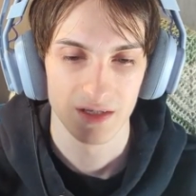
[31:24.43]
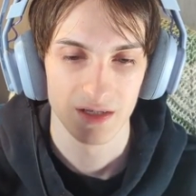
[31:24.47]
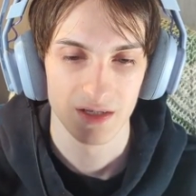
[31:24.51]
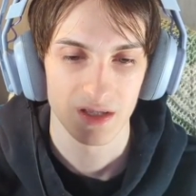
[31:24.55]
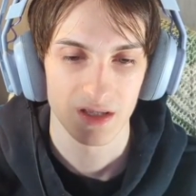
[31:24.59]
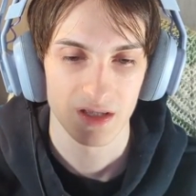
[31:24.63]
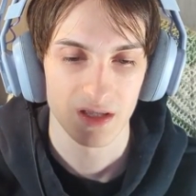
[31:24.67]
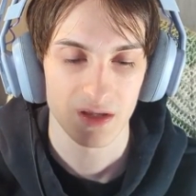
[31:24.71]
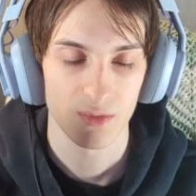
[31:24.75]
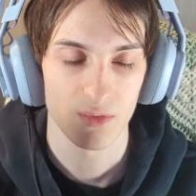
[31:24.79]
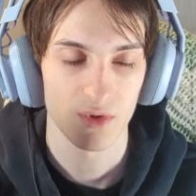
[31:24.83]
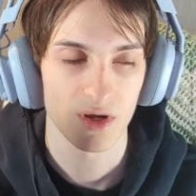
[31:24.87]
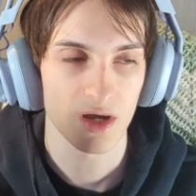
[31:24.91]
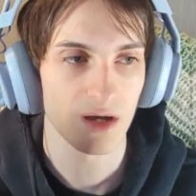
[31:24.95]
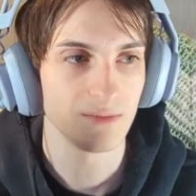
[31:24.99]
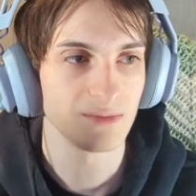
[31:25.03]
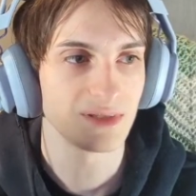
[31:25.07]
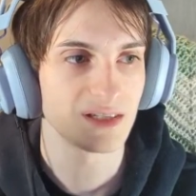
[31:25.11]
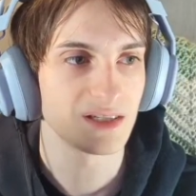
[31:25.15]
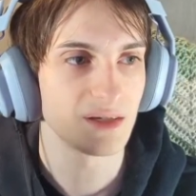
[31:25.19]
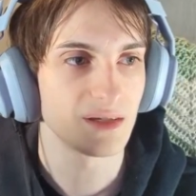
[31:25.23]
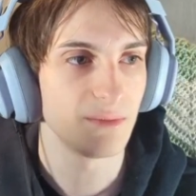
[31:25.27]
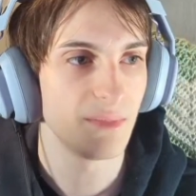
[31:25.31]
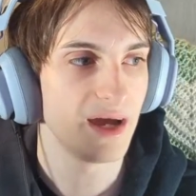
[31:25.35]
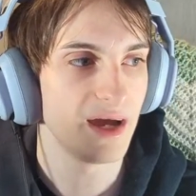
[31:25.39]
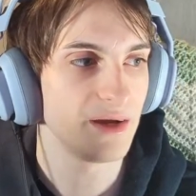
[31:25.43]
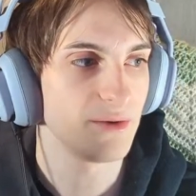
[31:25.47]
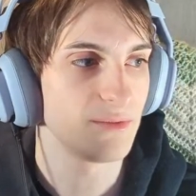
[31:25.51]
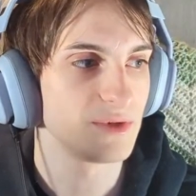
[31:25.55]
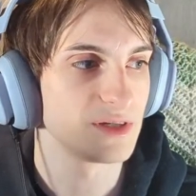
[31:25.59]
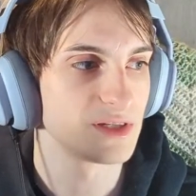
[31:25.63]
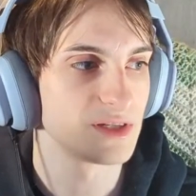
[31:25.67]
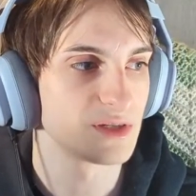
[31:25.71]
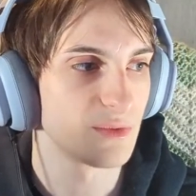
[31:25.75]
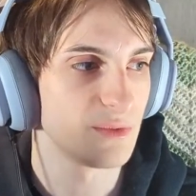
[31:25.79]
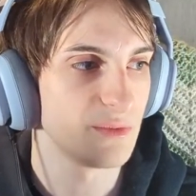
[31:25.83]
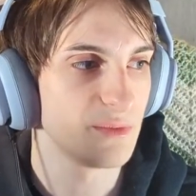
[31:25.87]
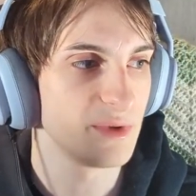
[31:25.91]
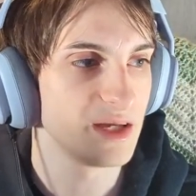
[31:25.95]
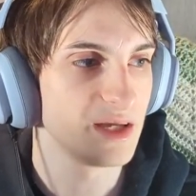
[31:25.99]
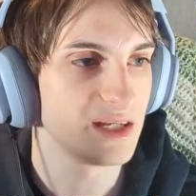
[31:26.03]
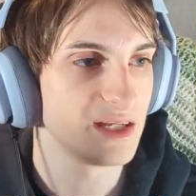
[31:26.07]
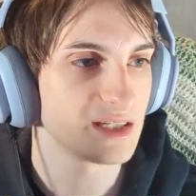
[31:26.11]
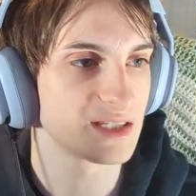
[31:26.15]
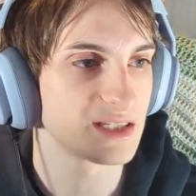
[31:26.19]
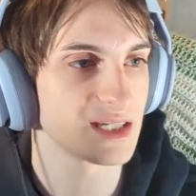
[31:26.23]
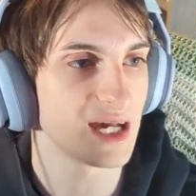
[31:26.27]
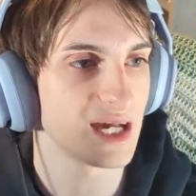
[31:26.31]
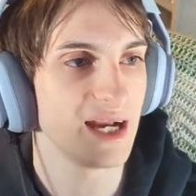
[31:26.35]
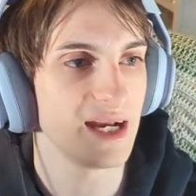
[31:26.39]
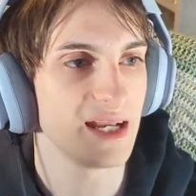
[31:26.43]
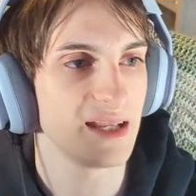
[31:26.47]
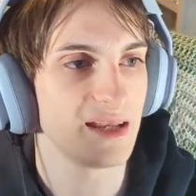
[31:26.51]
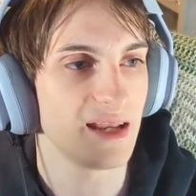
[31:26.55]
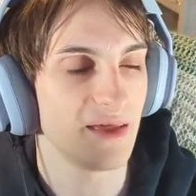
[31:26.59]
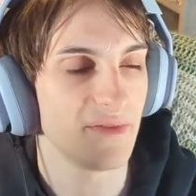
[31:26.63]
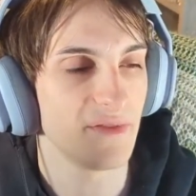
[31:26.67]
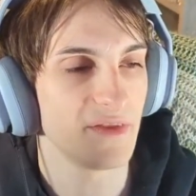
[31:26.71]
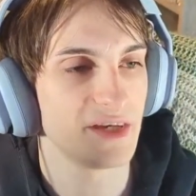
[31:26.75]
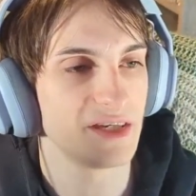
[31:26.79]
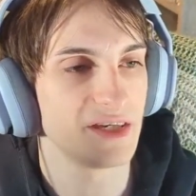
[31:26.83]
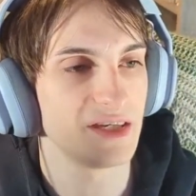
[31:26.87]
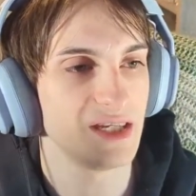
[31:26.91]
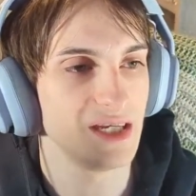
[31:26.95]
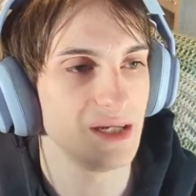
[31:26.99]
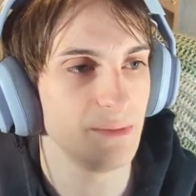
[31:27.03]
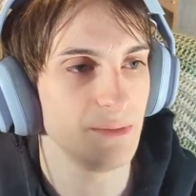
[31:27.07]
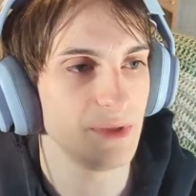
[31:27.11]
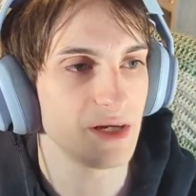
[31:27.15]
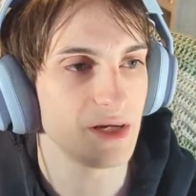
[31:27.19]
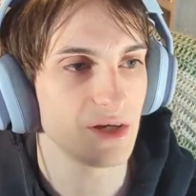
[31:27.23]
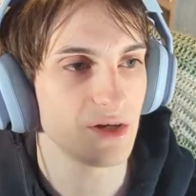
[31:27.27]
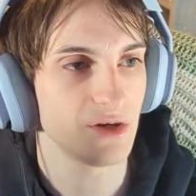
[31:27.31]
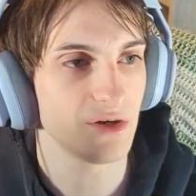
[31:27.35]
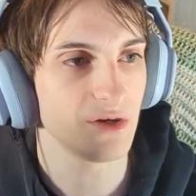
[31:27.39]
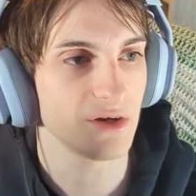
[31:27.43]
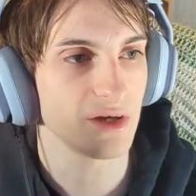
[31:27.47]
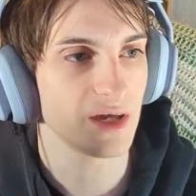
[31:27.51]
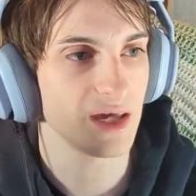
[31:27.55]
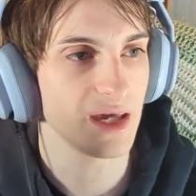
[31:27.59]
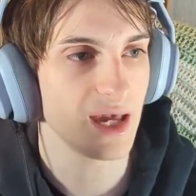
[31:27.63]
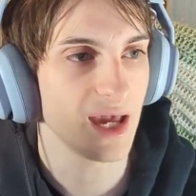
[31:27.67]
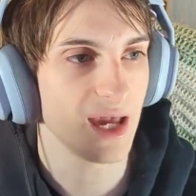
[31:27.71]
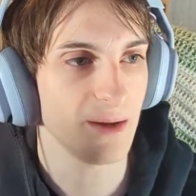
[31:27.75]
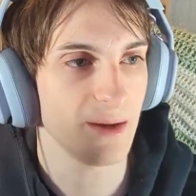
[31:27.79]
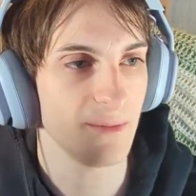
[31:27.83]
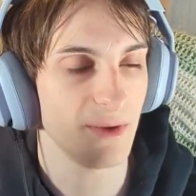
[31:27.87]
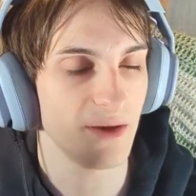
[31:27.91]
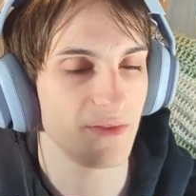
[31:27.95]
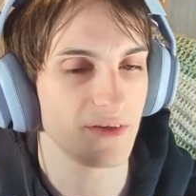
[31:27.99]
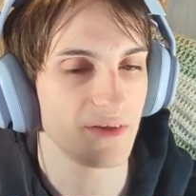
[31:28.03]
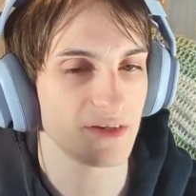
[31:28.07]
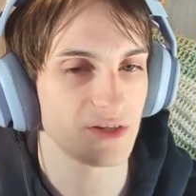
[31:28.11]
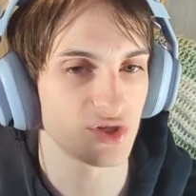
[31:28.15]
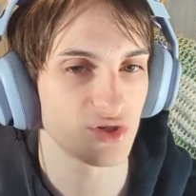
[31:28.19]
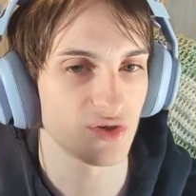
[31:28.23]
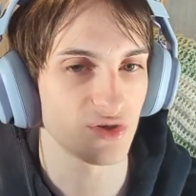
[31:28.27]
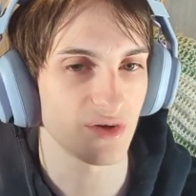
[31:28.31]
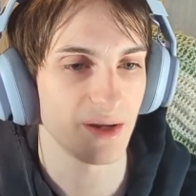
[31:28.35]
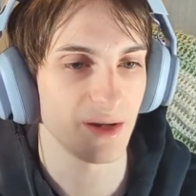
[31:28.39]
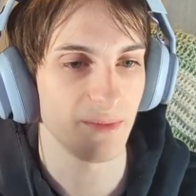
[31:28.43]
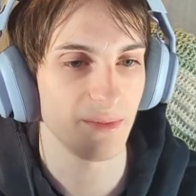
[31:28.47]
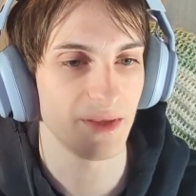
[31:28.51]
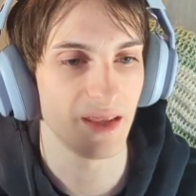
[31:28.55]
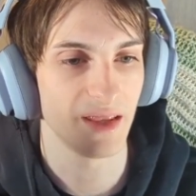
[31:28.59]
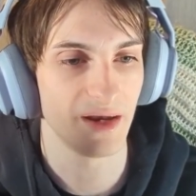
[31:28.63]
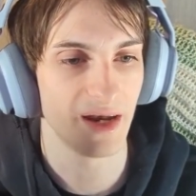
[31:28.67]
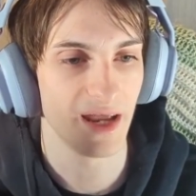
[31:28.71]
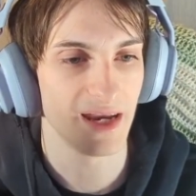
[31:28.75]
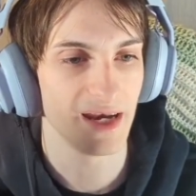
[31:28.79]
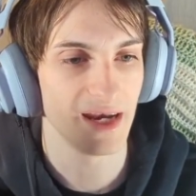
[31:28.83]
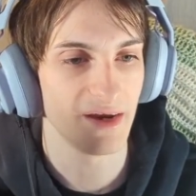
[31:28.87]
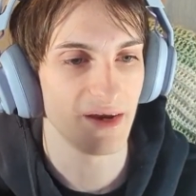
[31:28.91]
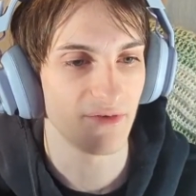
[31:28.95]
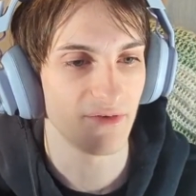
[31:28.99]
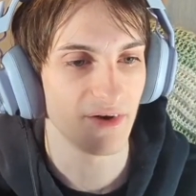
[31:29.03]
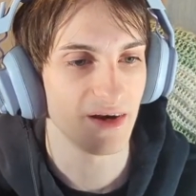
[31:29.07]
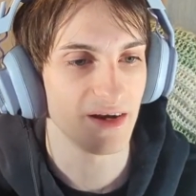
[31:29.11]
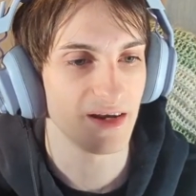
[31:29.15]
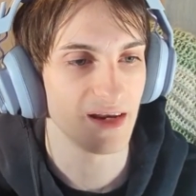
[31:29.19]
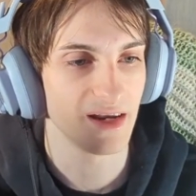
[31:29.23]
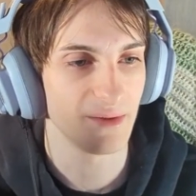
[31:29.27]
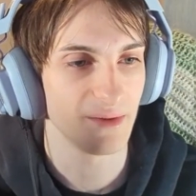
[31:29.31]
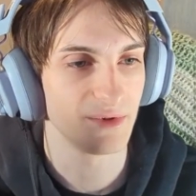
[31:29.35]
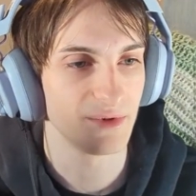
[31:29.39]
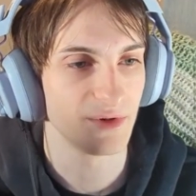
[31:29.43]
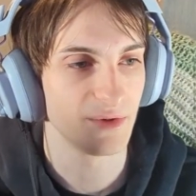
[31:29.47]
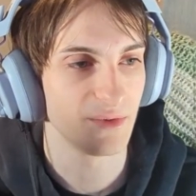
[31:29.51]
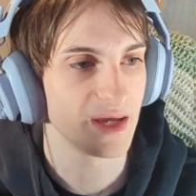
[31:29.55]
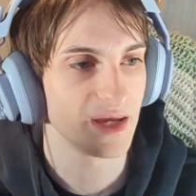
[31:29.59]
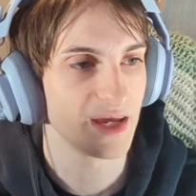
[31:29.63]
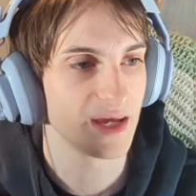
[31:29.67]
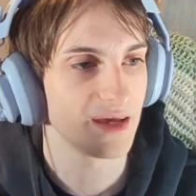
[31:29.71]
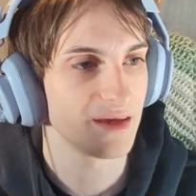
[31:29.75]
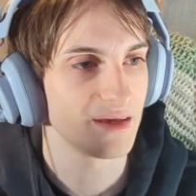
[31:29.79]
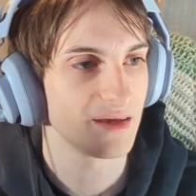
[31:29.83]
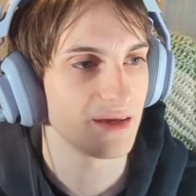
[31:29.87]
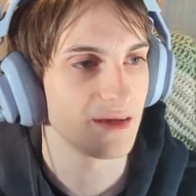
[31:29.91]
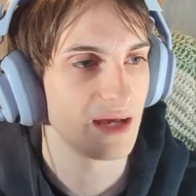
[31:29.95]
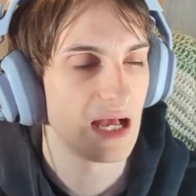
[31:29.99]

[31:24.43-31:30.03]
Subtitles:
What comes to mind was when we decided on the demon cooking game on the stream and then I never ended up doing it.